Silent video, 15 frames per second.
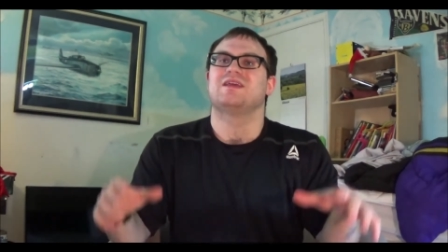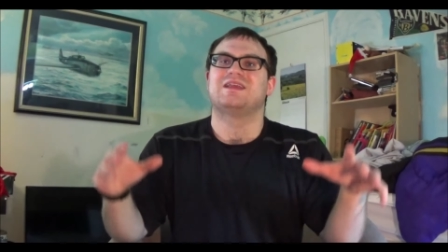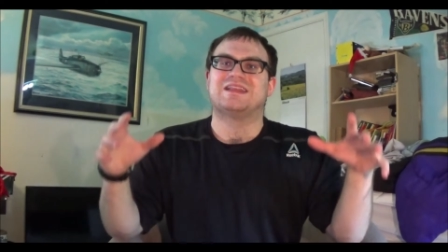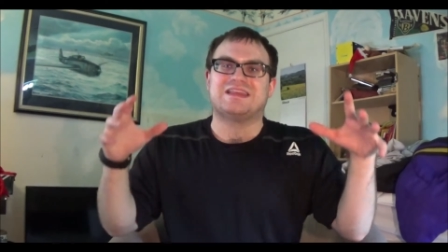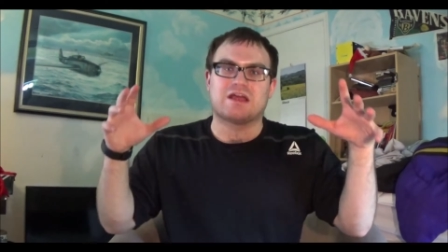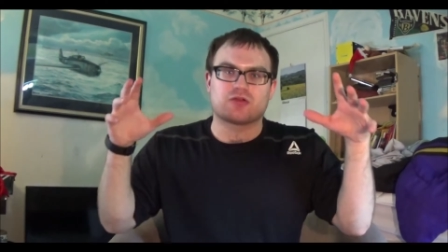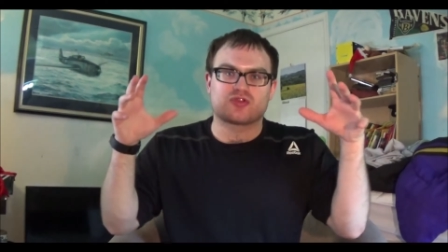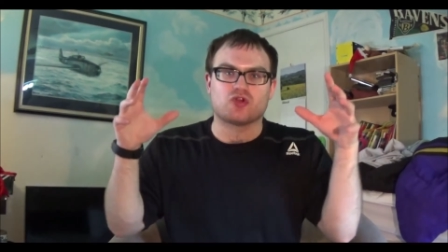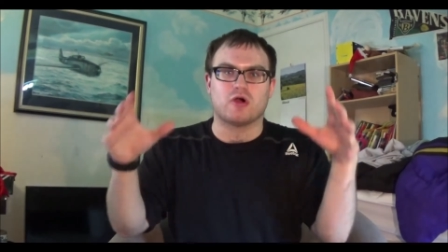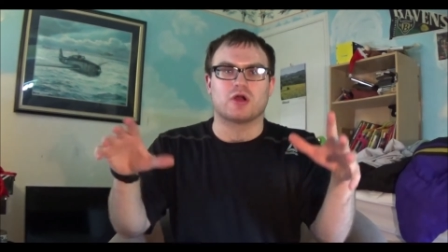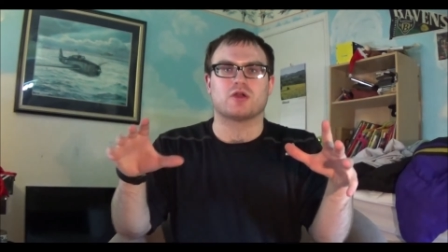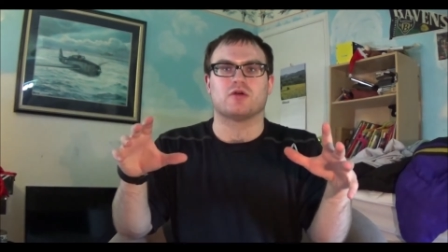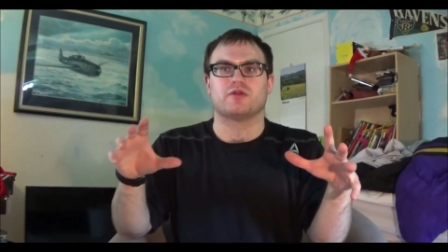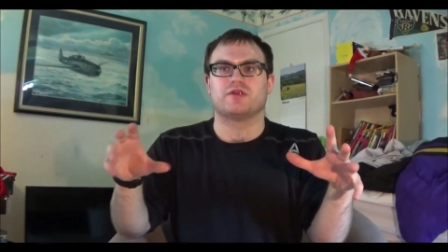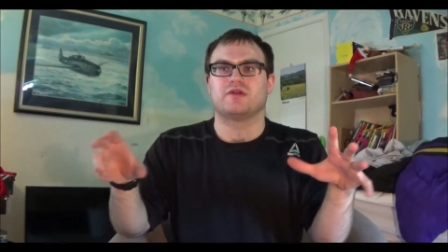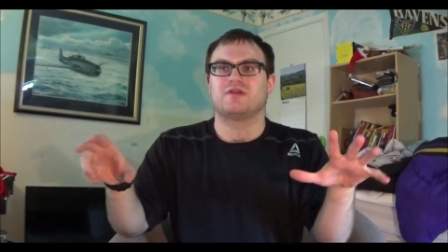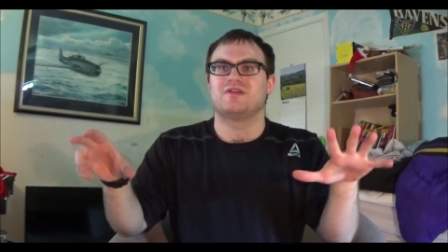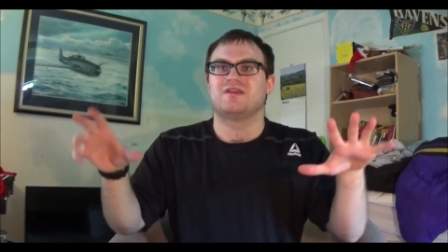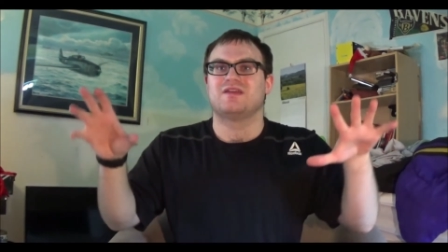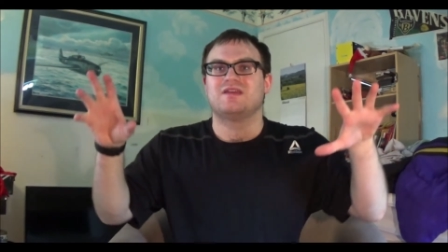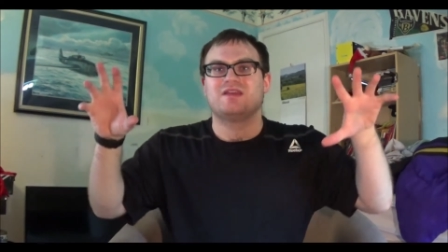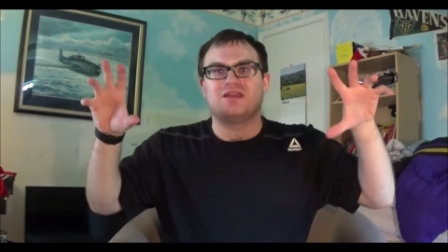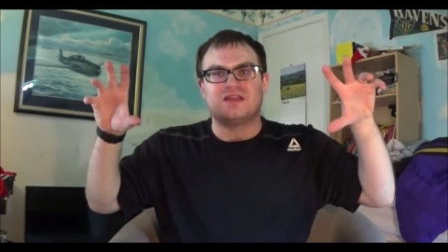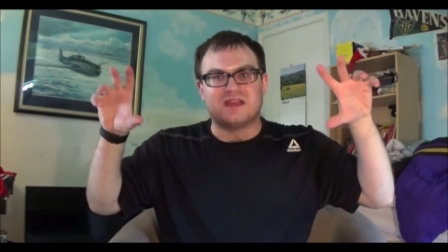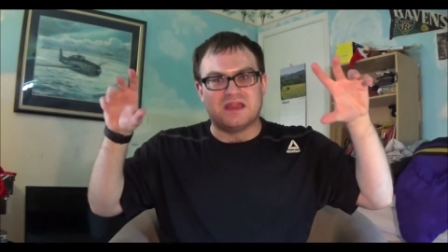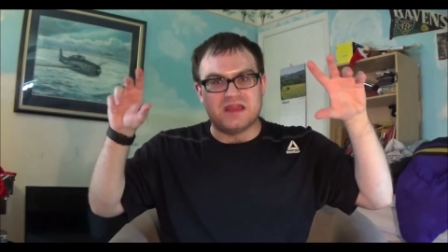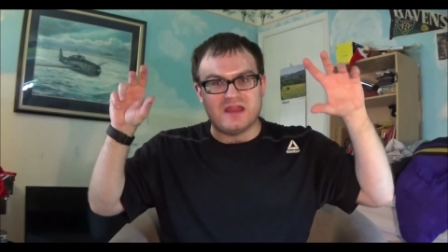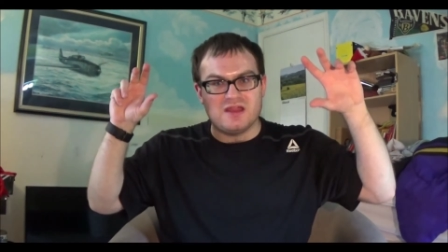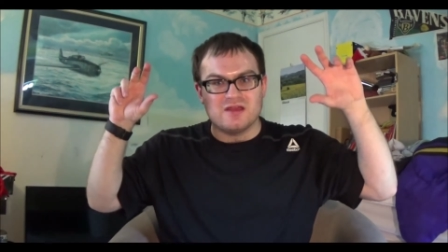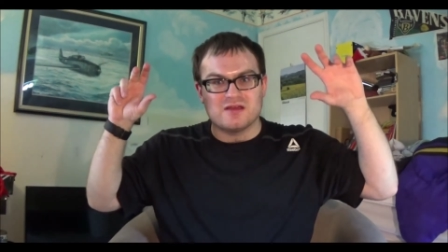Now Darnold,
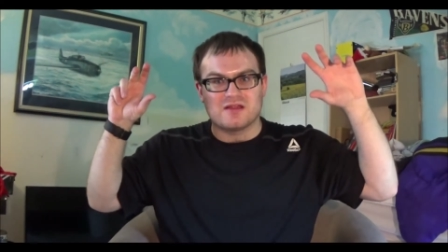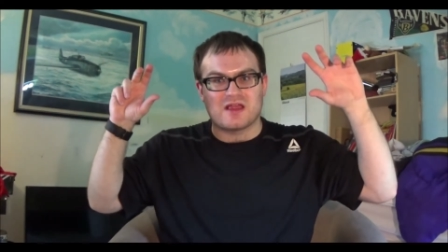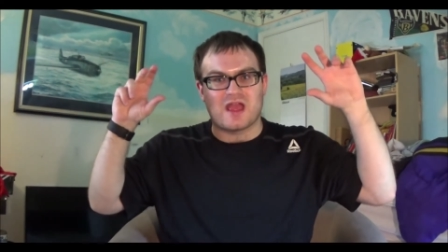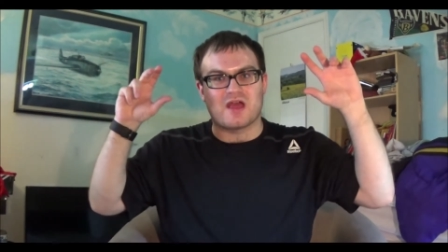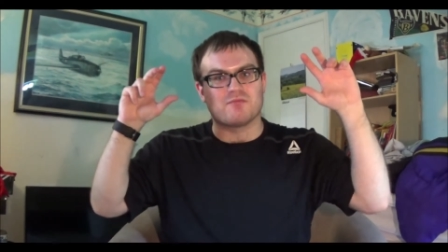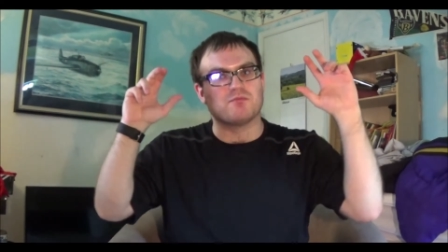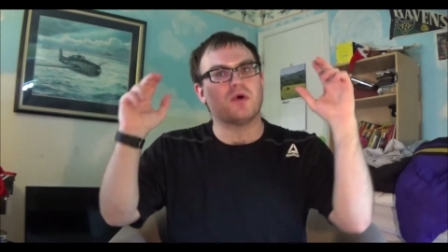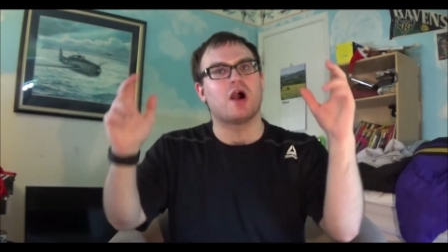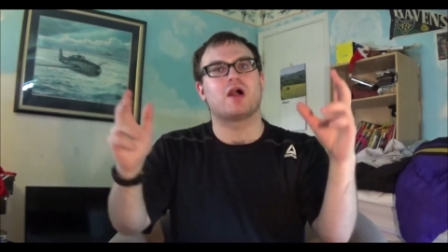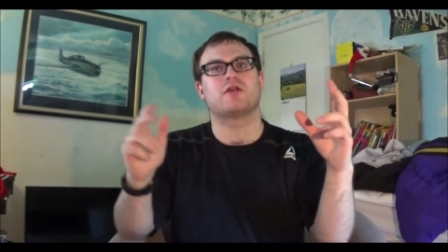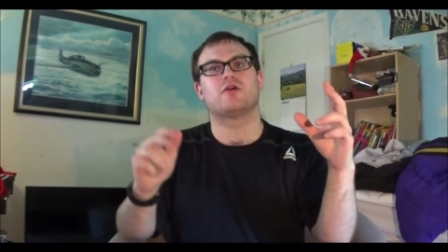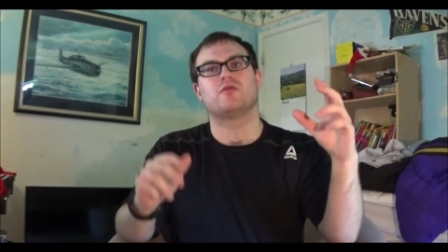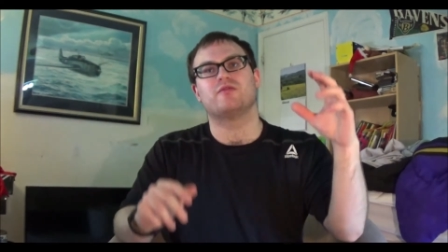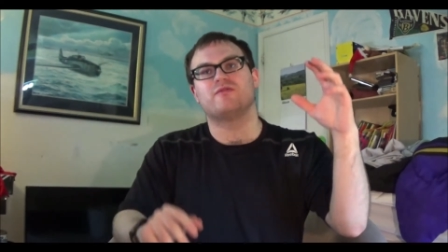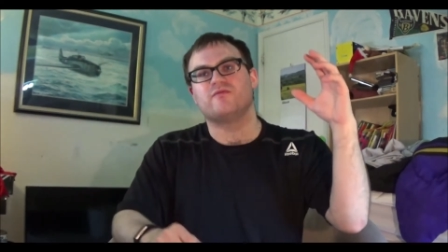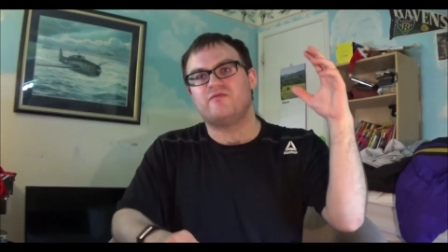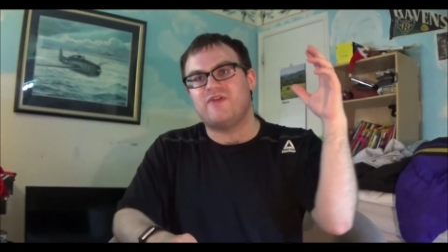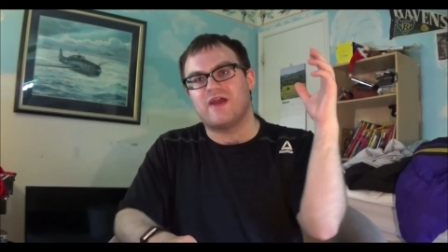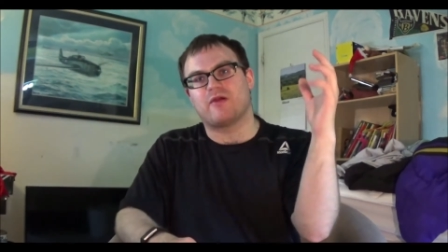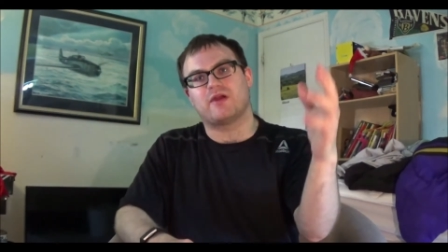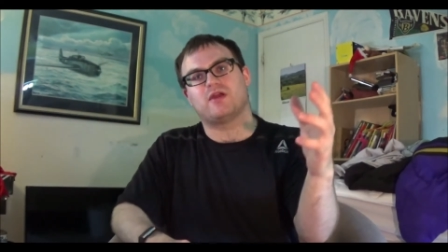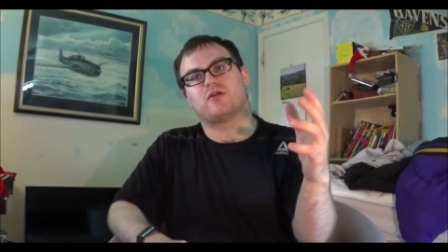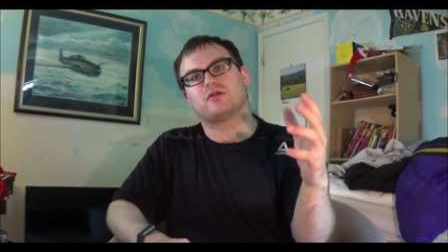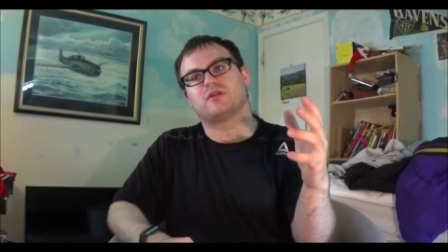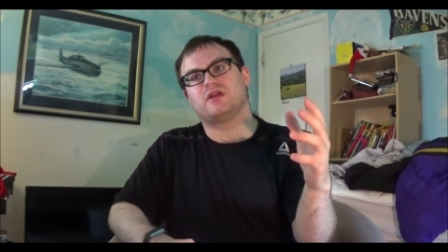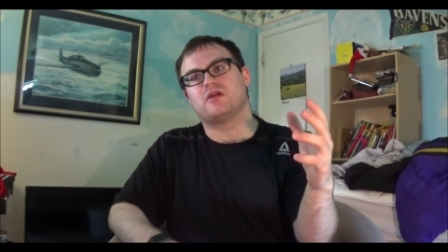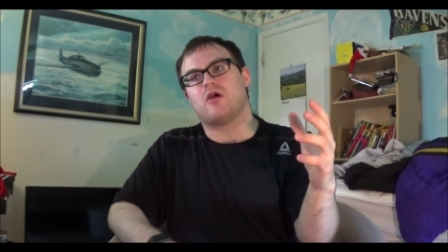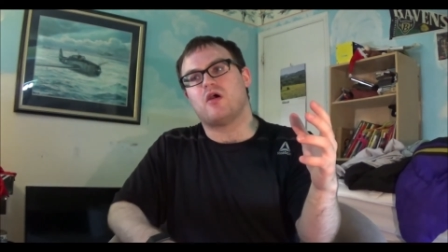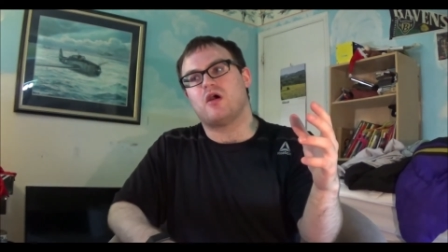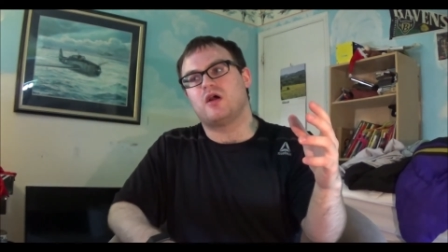he had mono very early
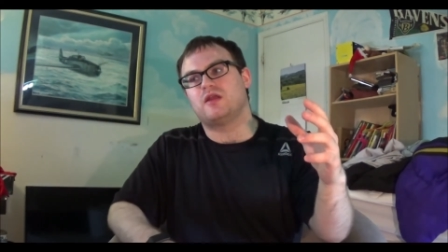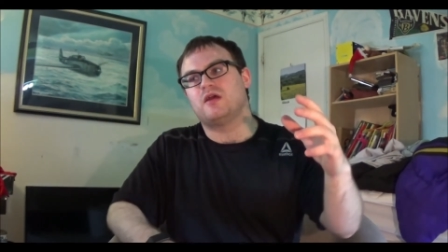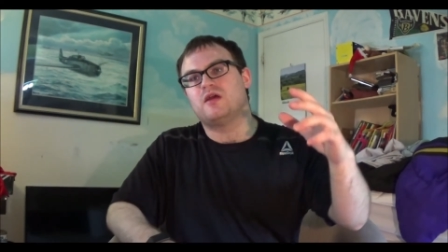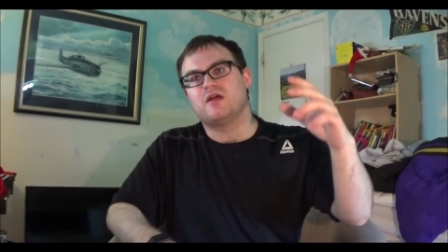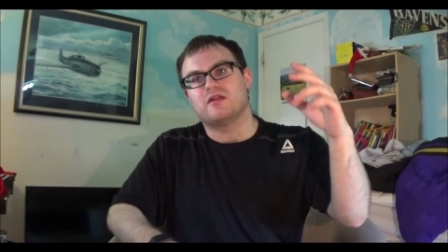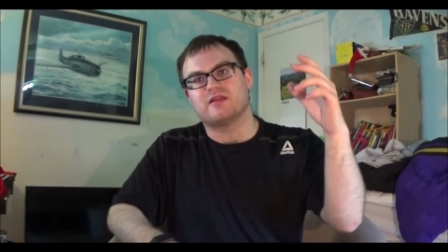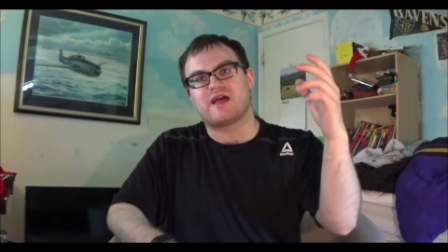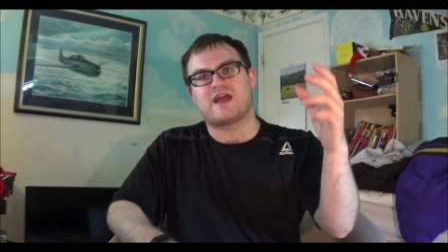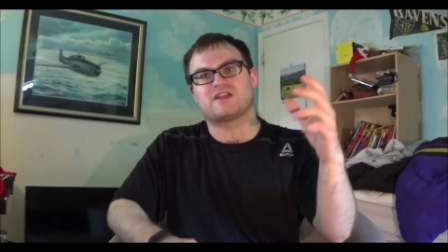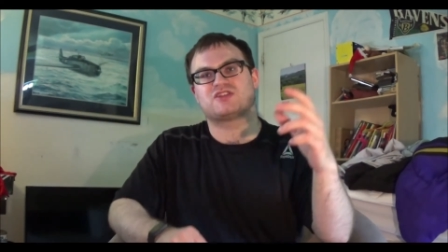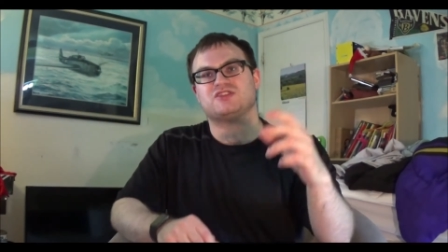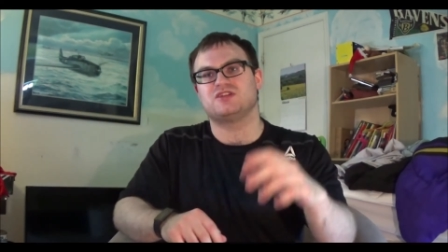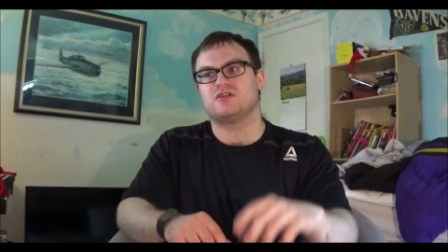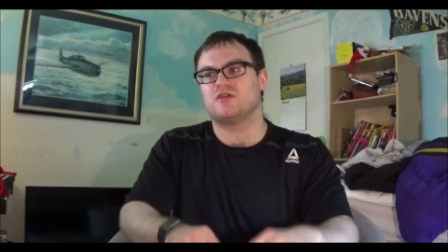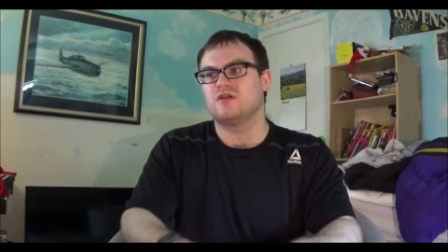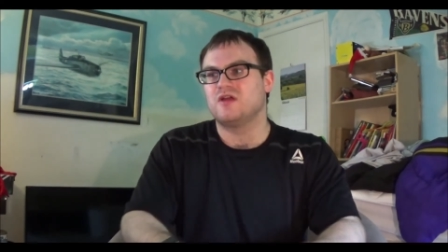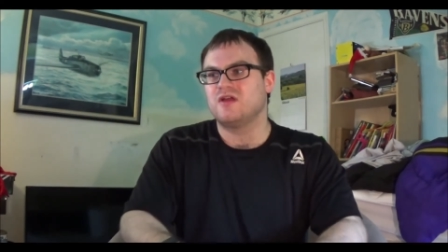on last year,